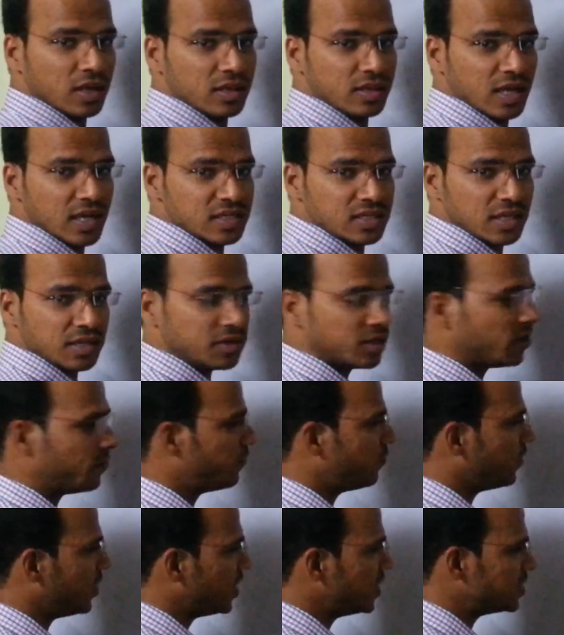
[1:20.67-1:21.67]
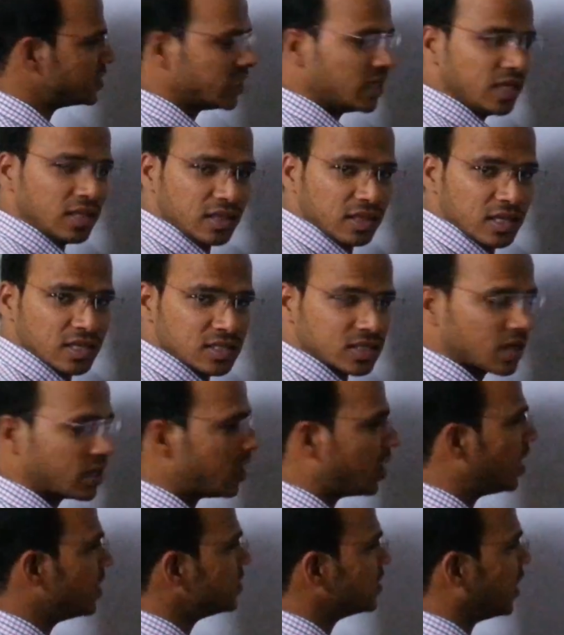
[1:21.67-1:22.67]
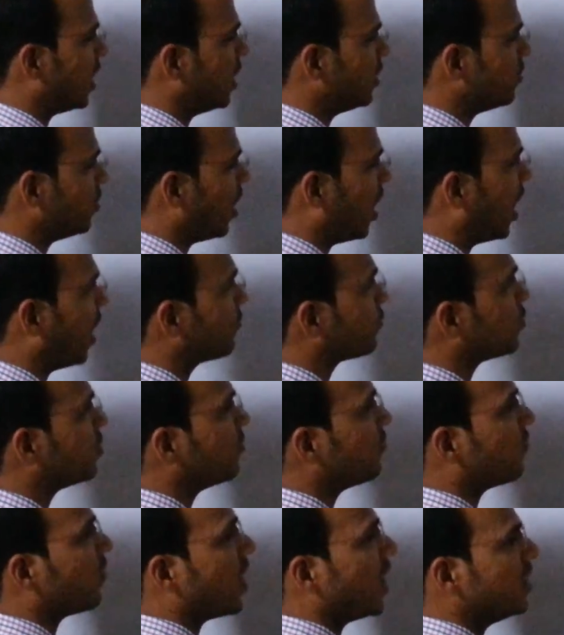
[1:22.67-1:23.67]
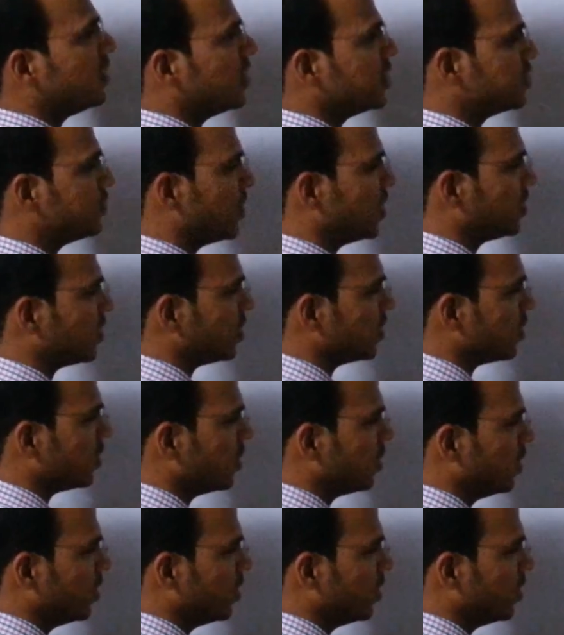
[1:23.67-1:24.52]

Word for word: this interface in this class and you have to define this method.